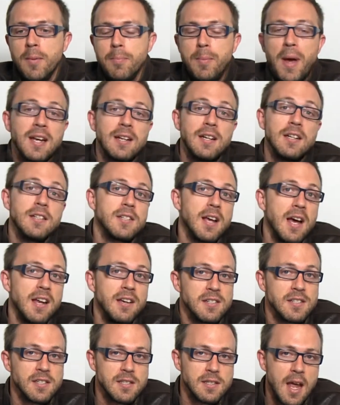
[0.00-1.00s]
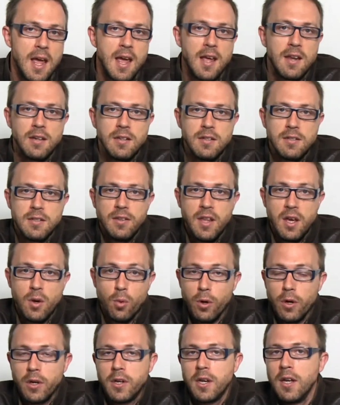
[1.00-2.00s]
battling to understand their
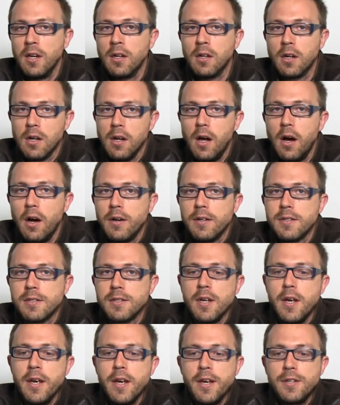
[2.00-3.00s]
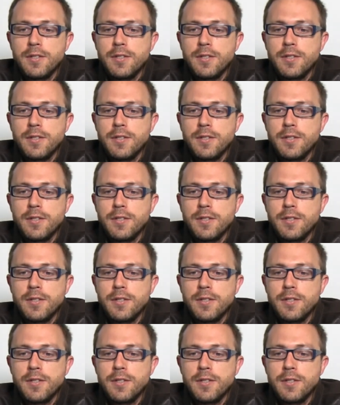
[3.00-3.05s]
work in class.